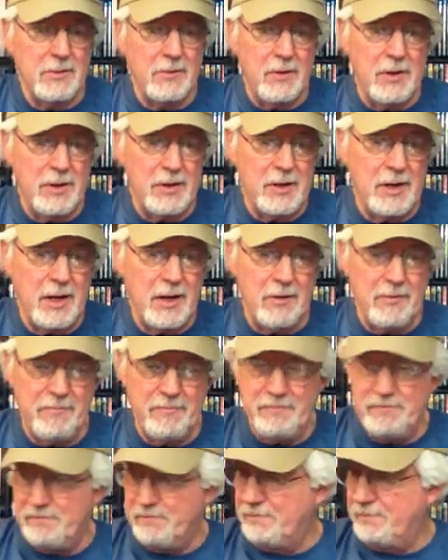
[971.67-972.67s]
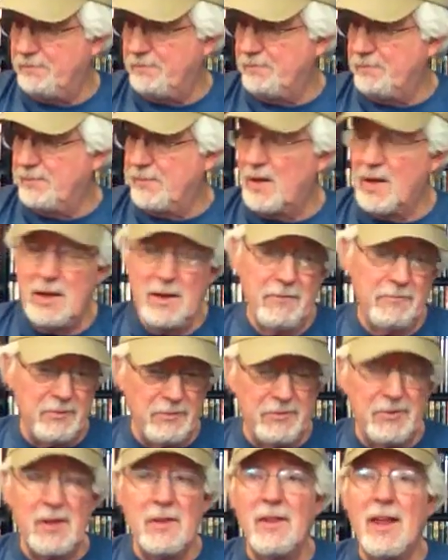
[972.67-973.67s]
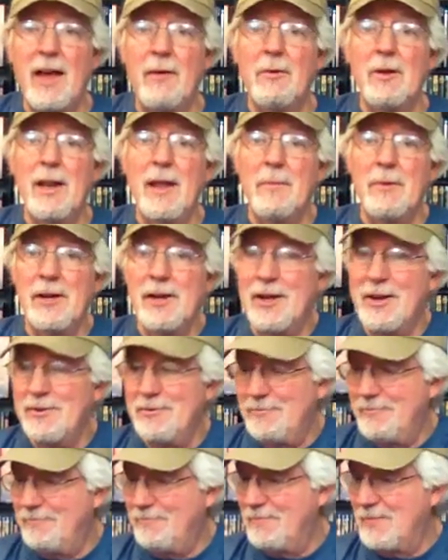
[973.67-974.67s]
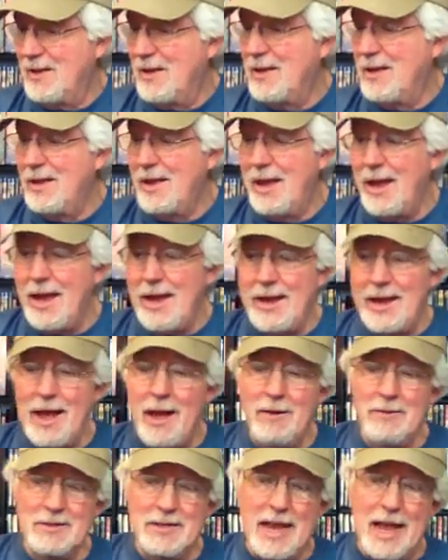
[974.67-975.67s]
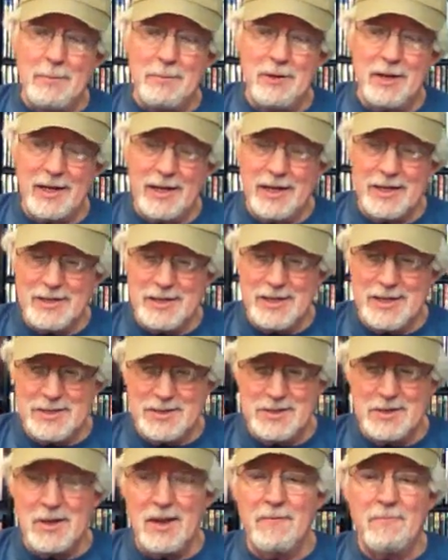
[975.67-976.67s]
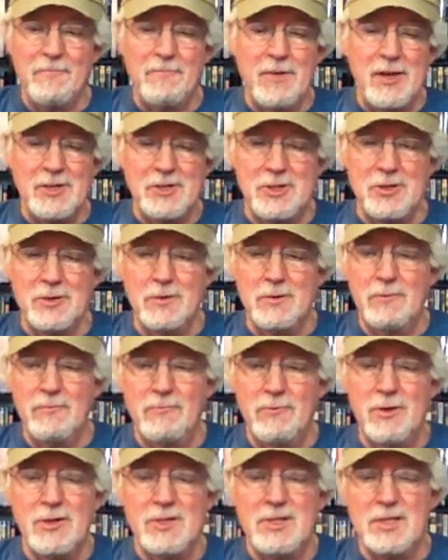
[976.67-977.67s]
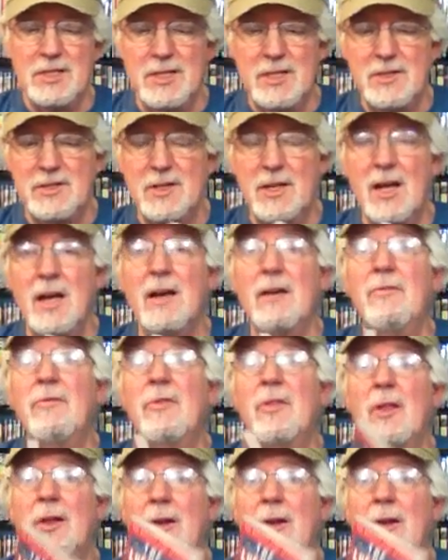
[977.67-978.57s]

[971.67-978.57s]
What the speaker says: There you go. If you've seen that one, let me know. Hey, I was happy to get this, the official first season of